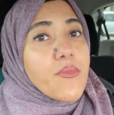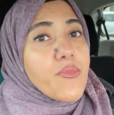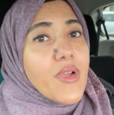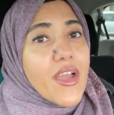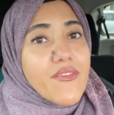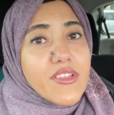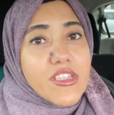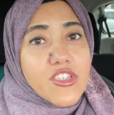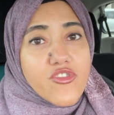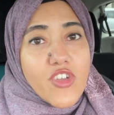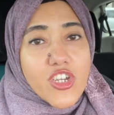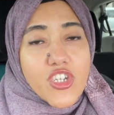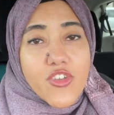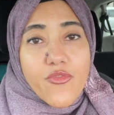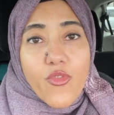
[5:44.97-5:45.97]
private
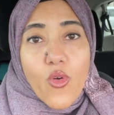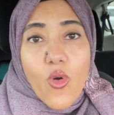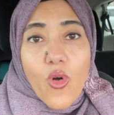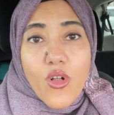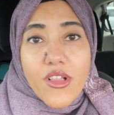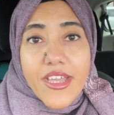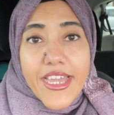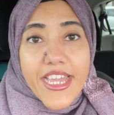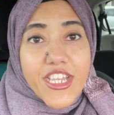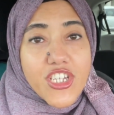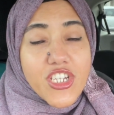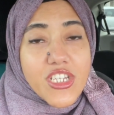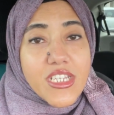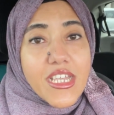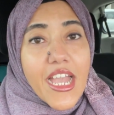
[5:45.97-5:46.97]
instruction for all
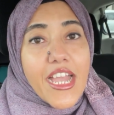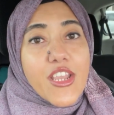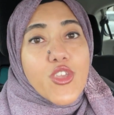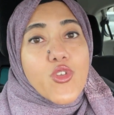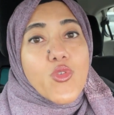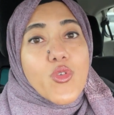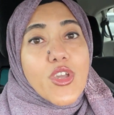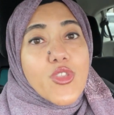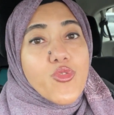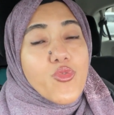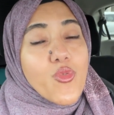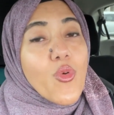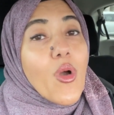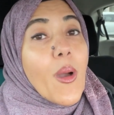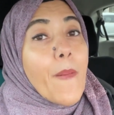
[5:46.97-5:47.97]
ages, and you can
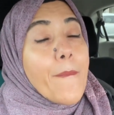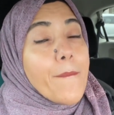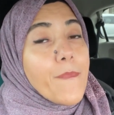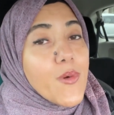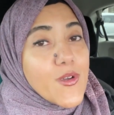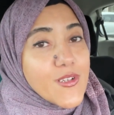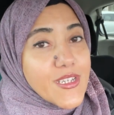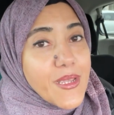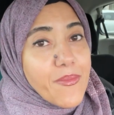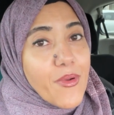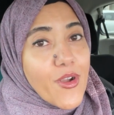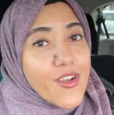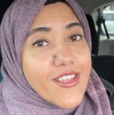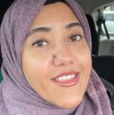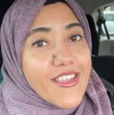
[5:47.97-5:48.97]
throw a birthday
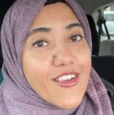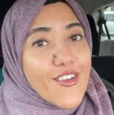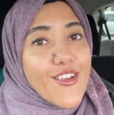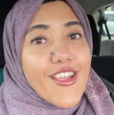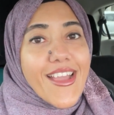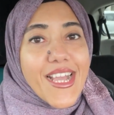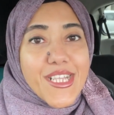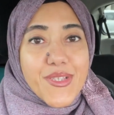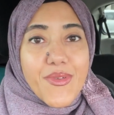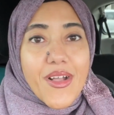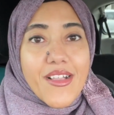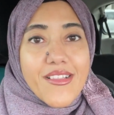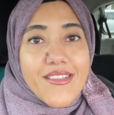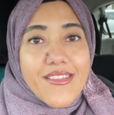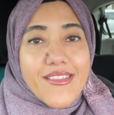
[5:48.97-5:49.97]
party there as
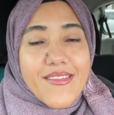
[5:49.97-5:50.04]
well.